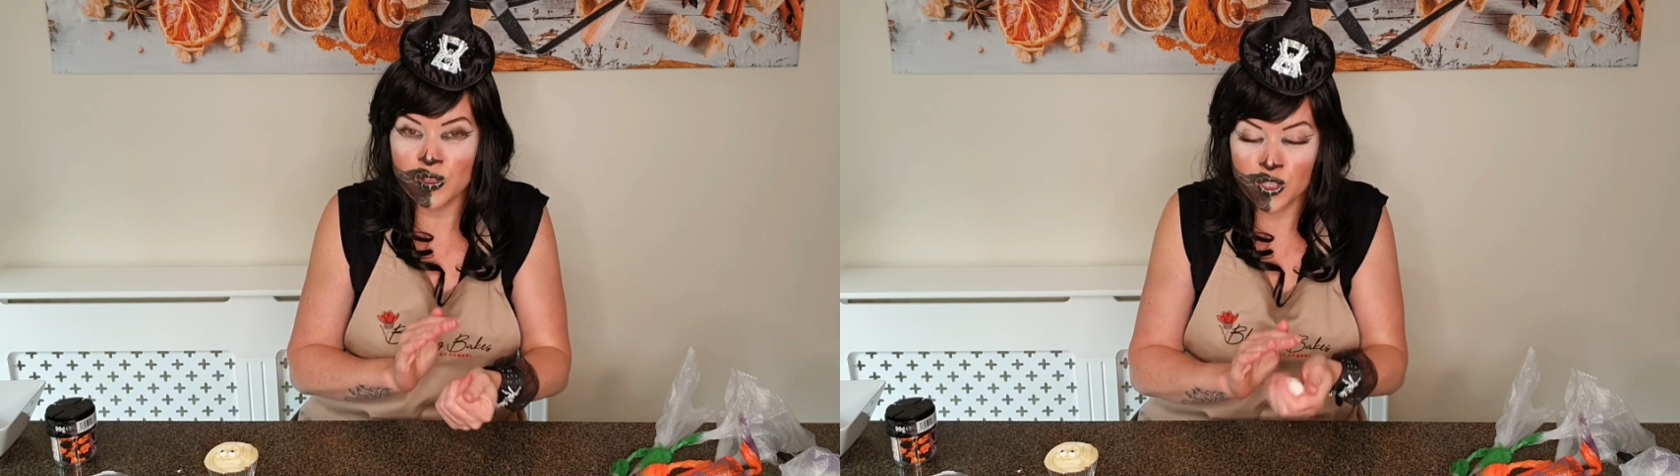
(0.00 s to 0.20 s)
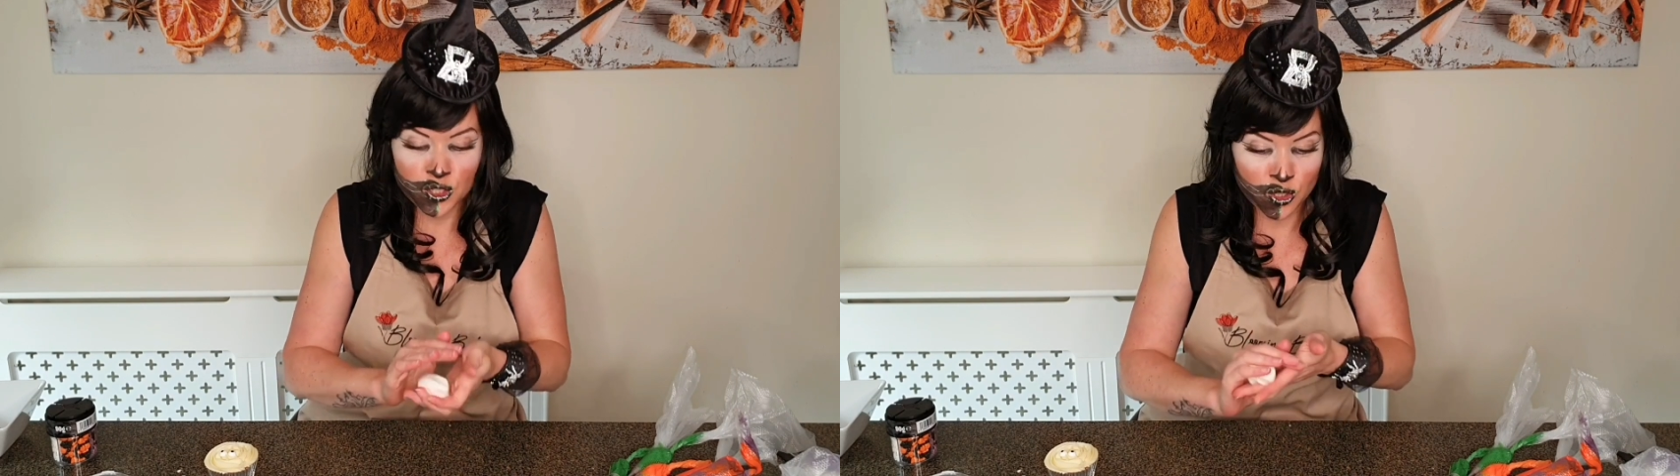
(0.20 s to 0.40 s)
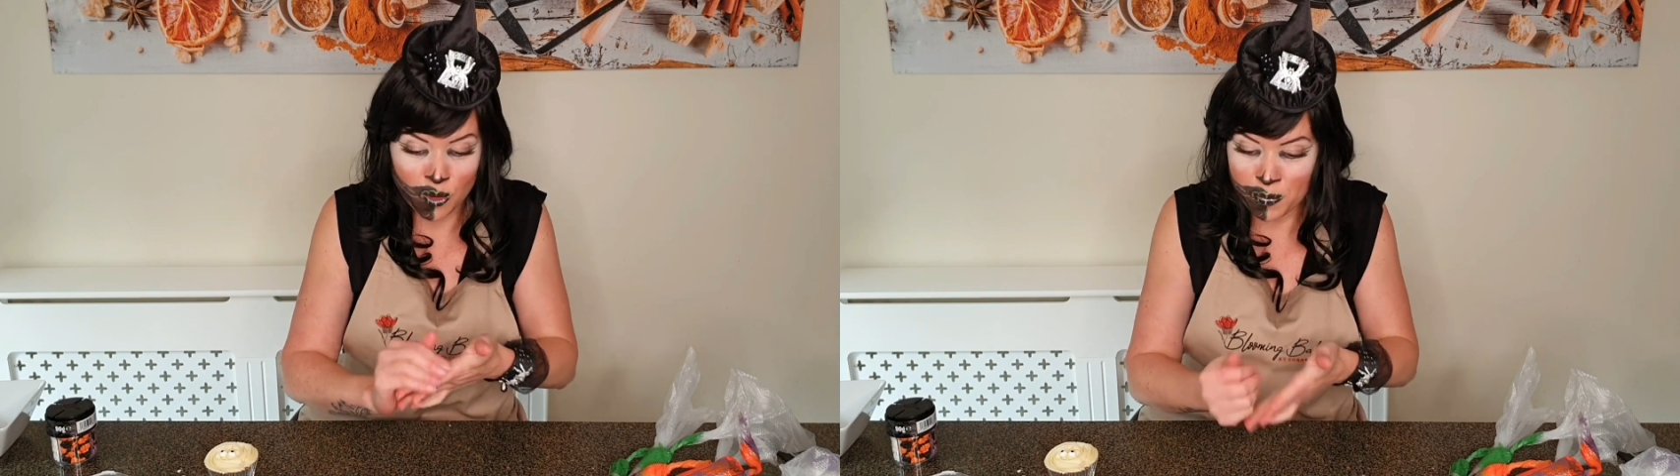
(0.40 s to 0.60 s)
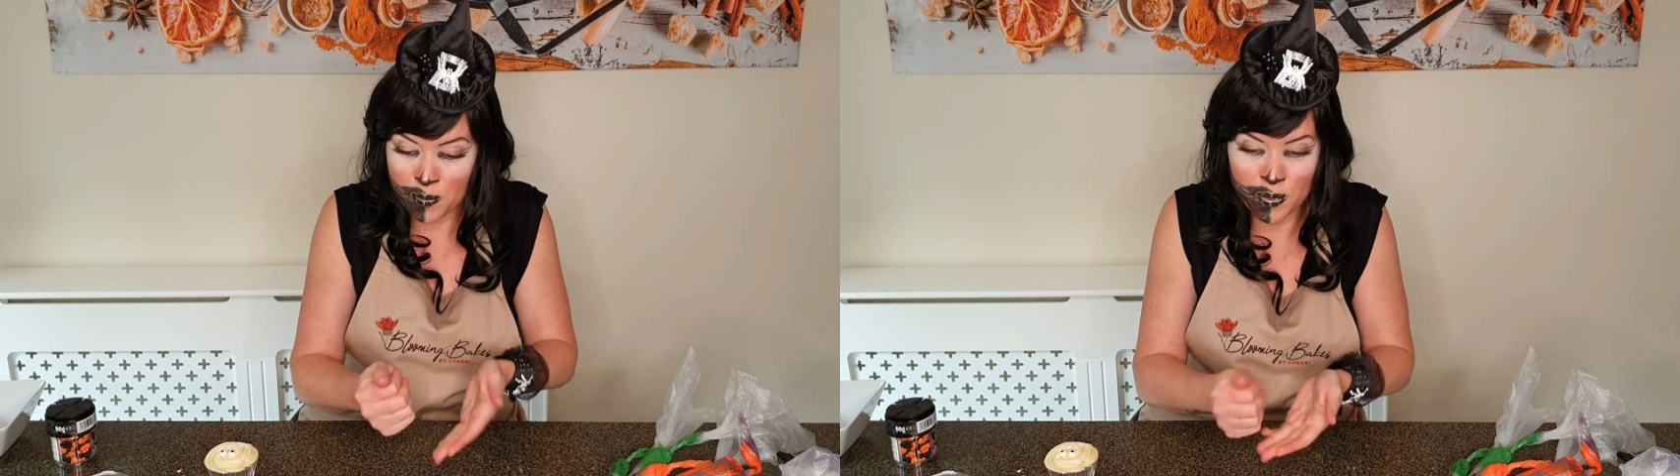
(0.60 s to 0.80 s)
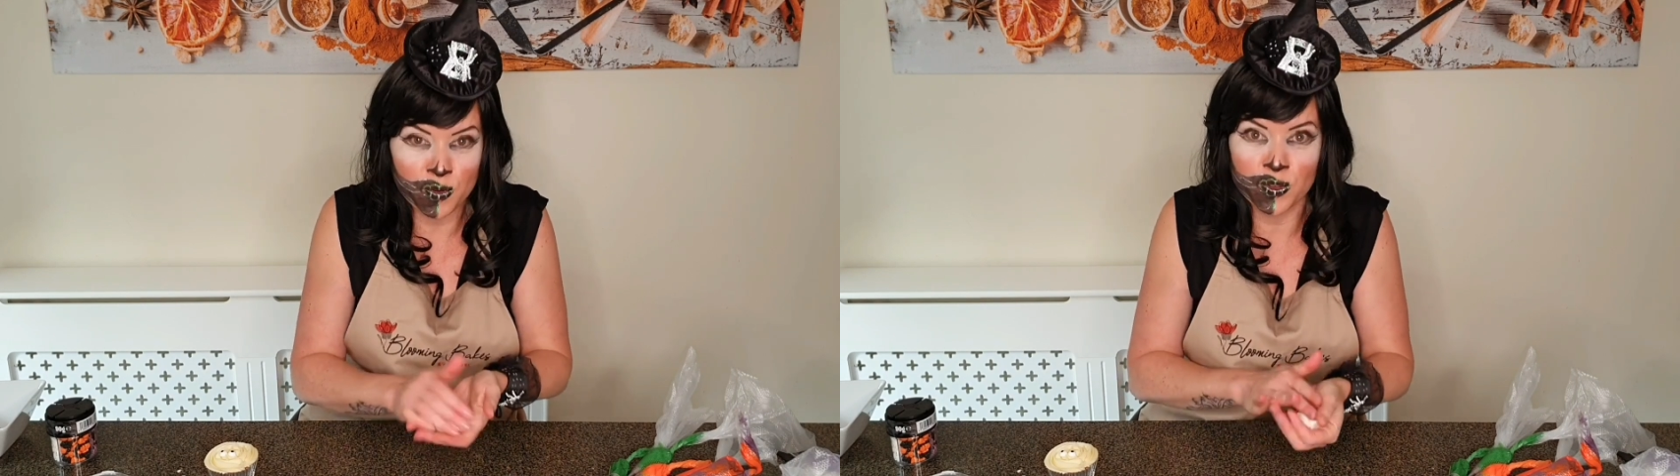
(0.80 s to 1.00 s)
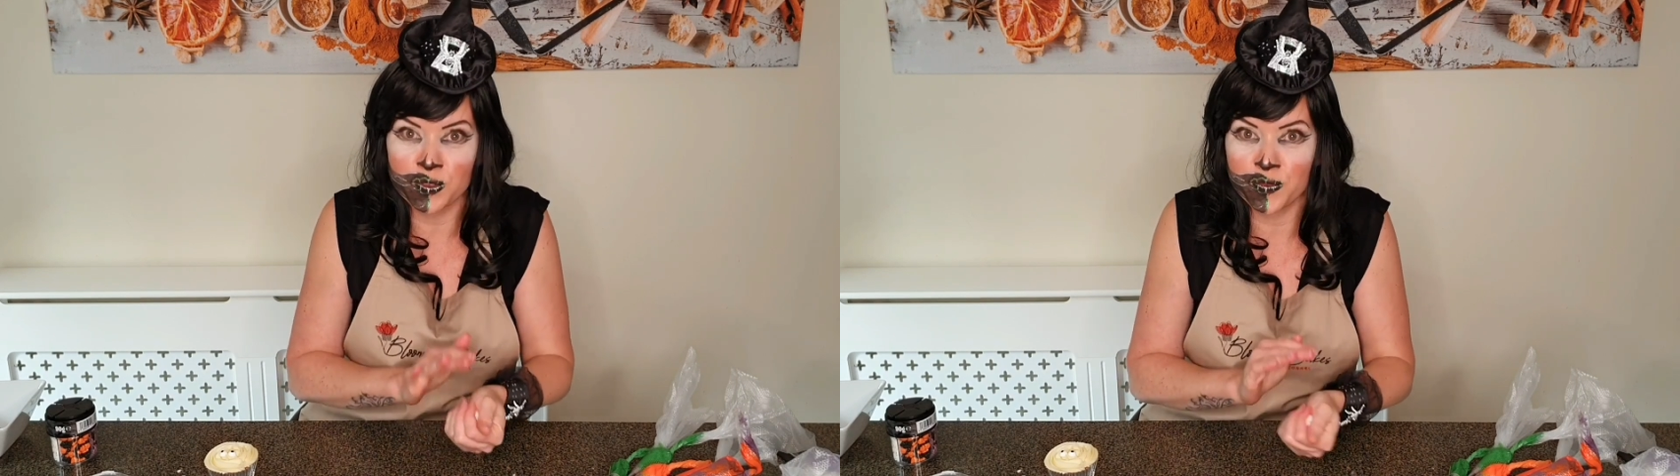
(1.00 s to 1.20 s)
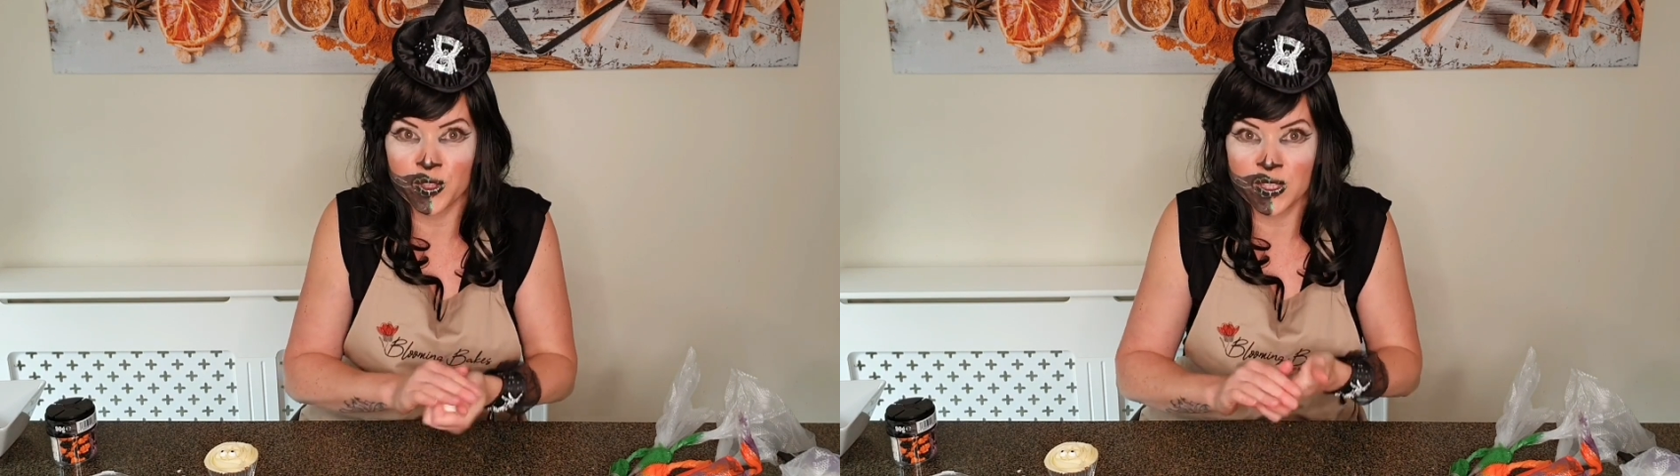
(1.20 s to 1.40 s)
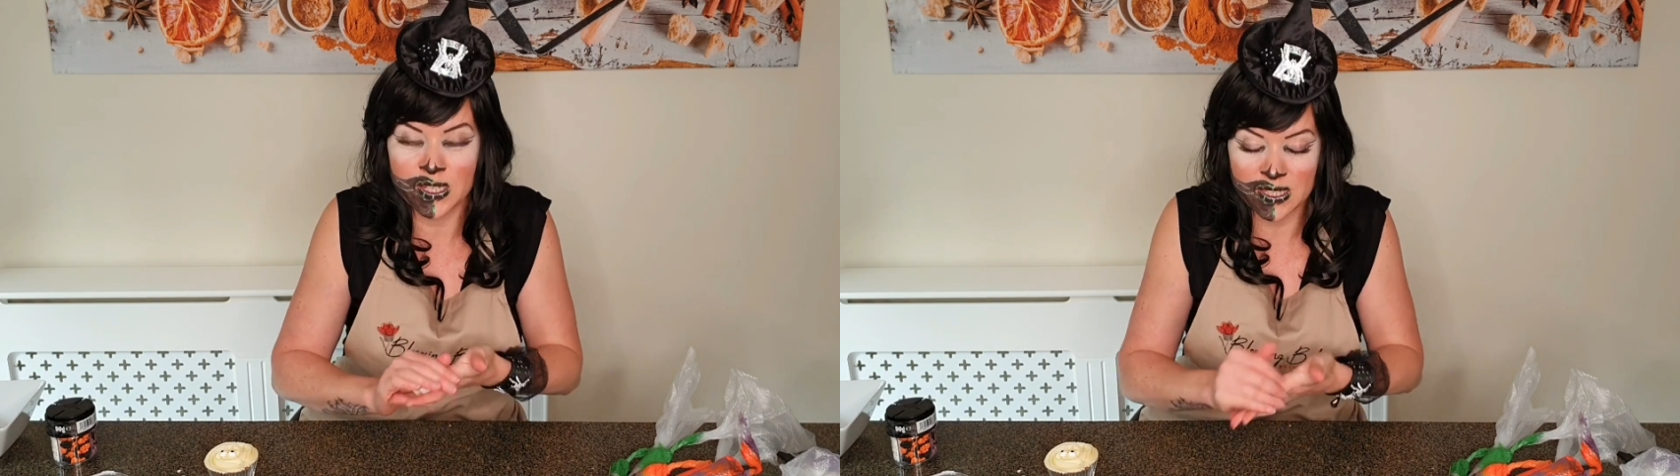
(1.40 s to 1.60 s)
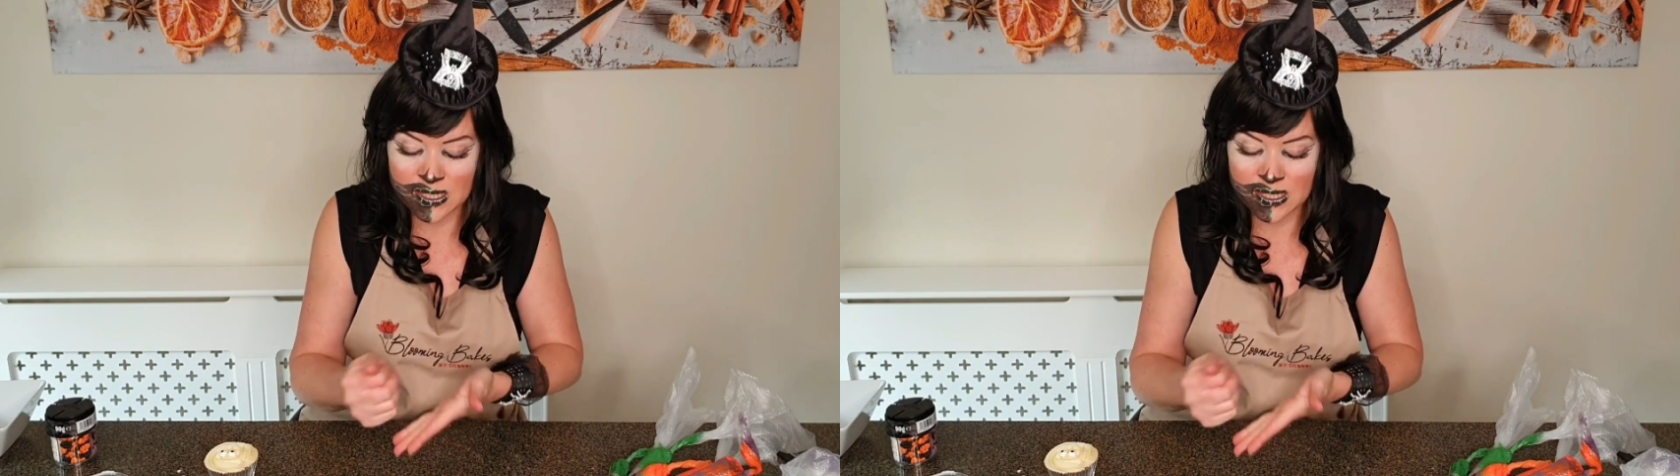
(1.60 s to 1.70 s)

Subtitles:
shop bought fondant,